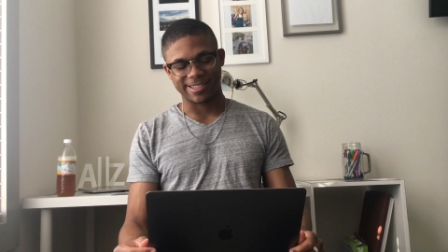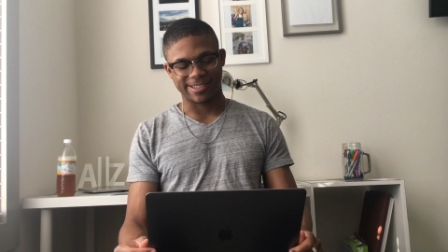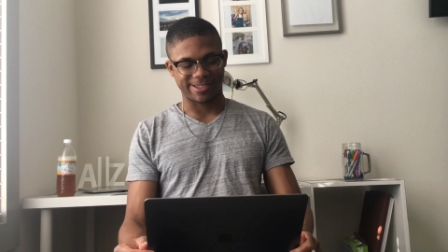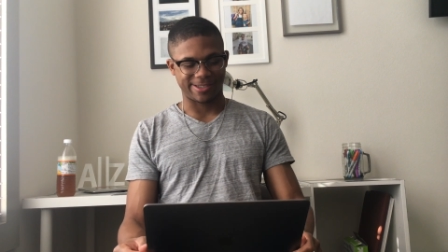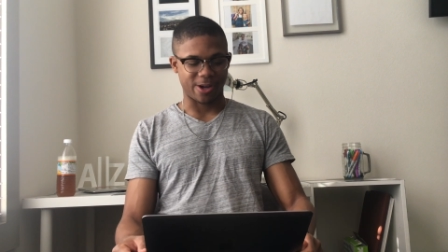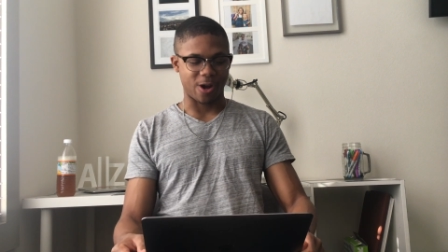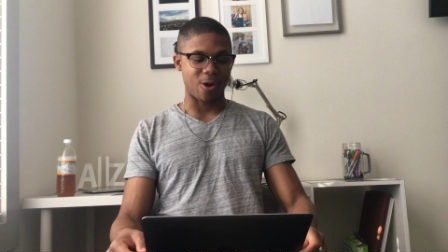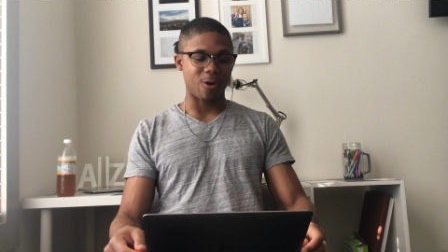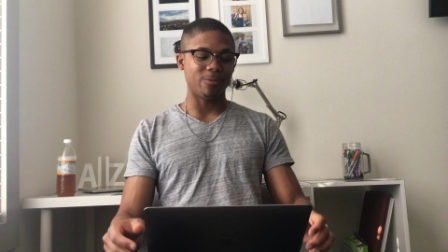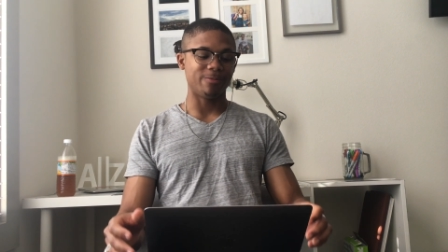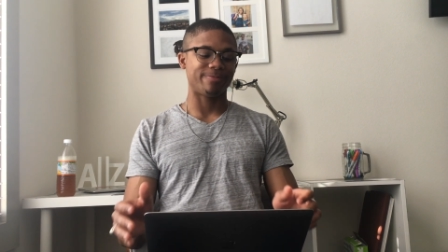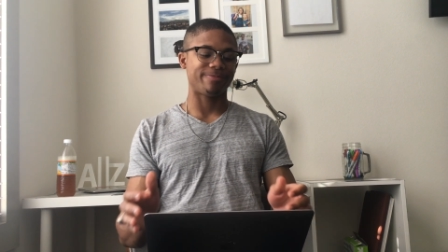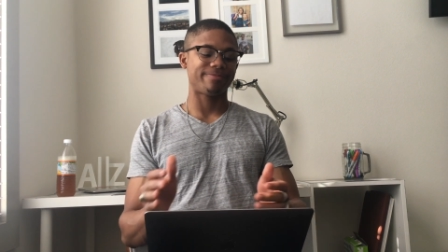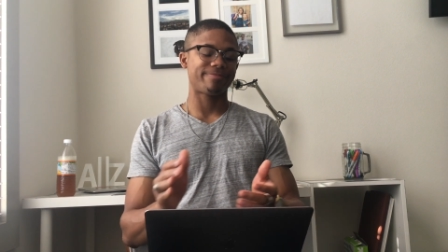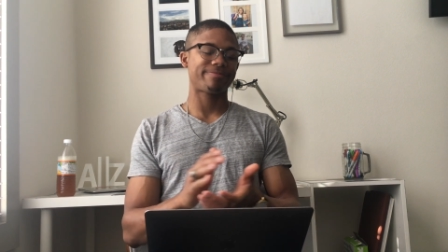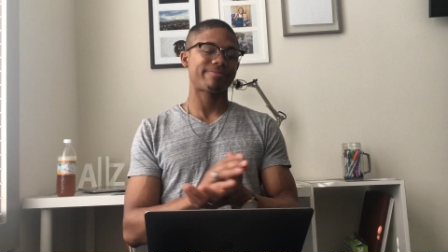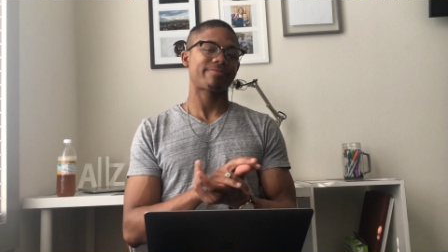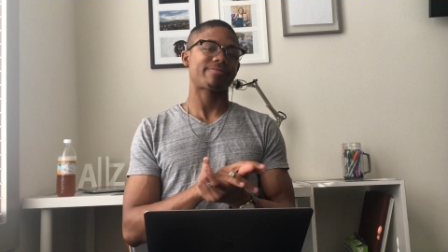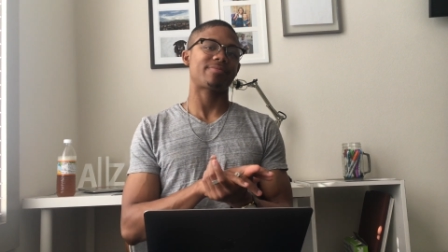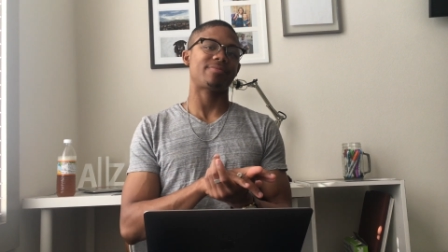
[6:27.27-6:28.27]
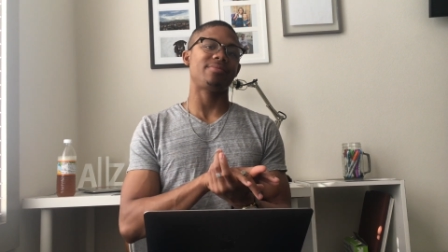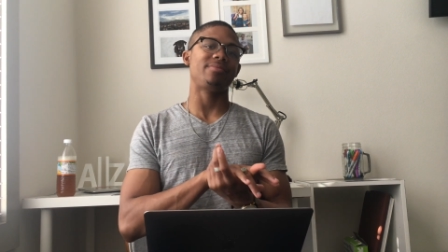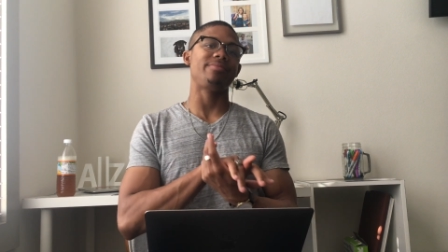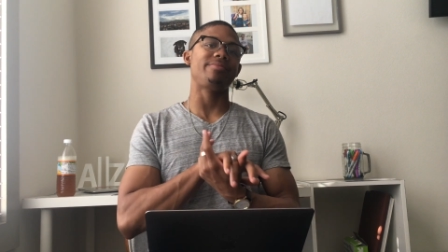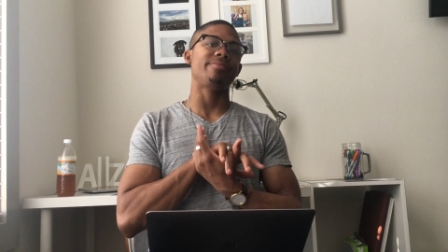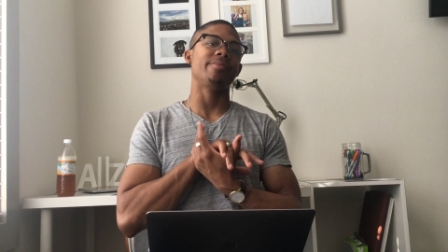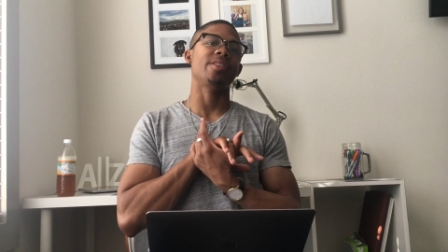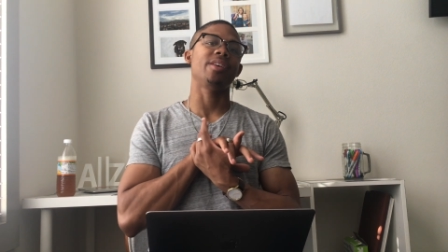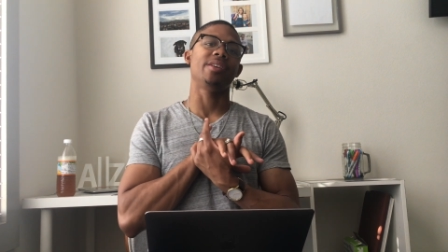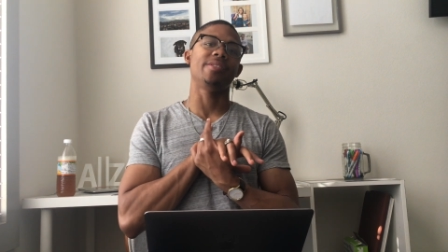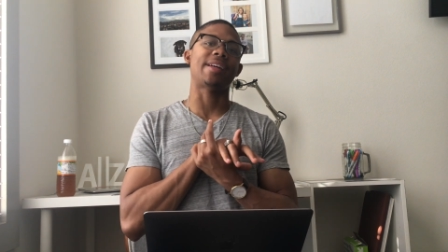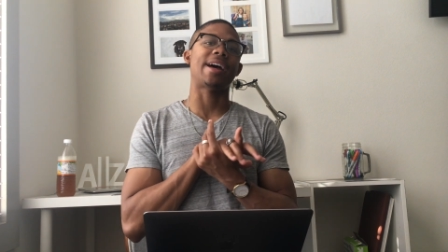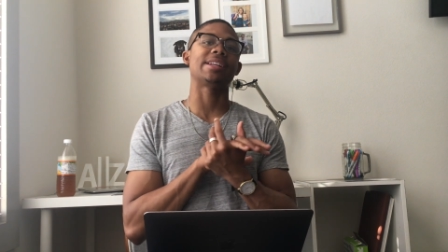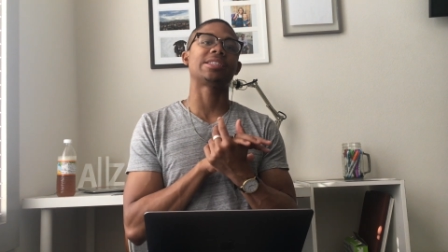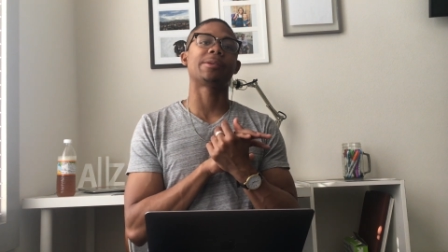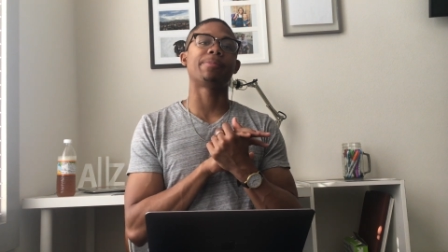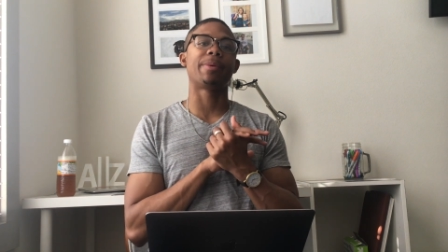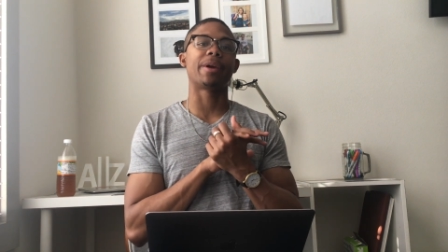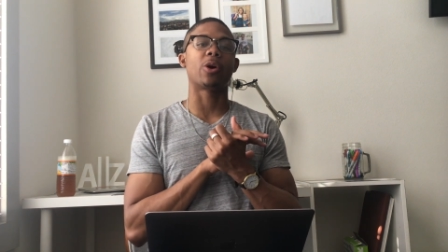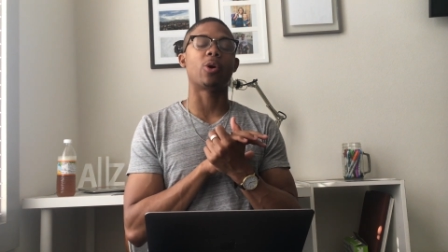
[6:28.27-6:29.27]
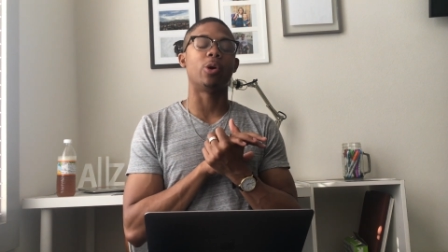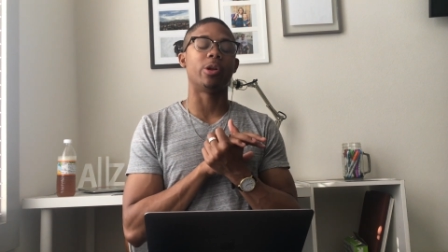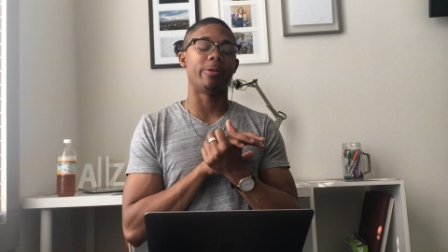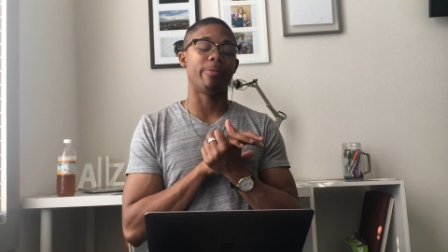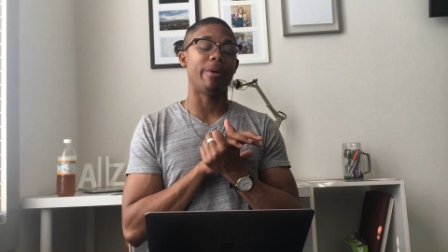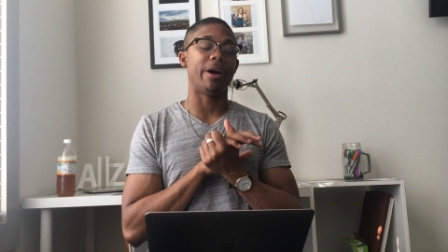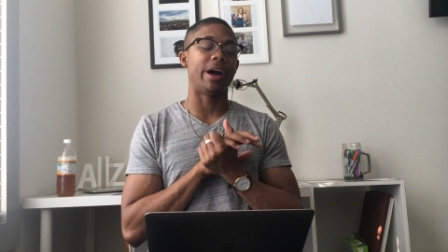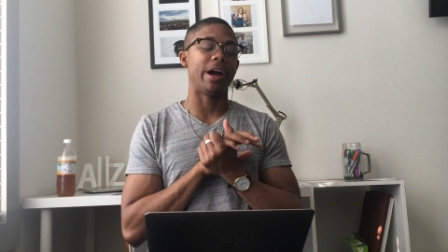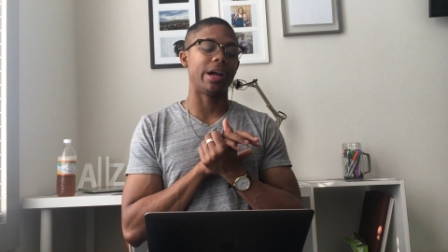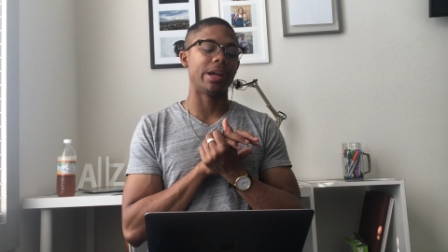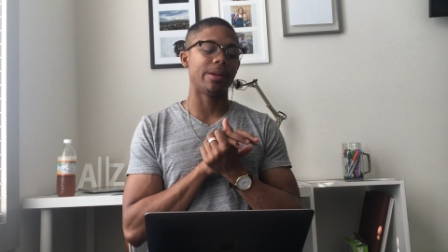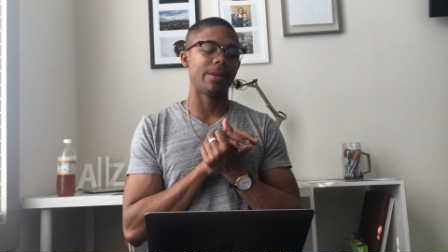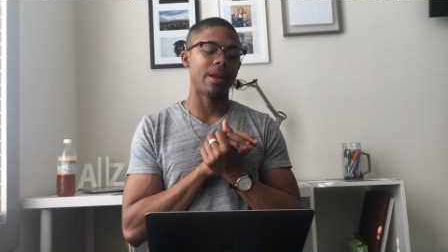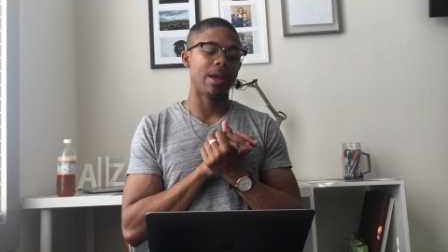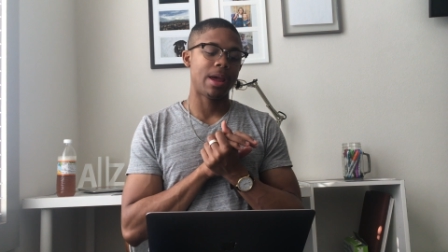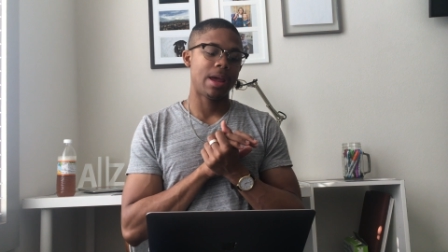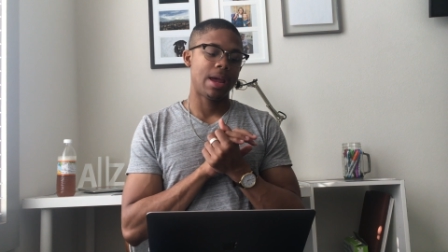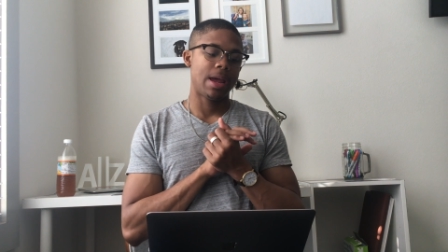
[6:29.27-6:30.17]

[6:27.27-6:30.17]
So that's a big goal of mine.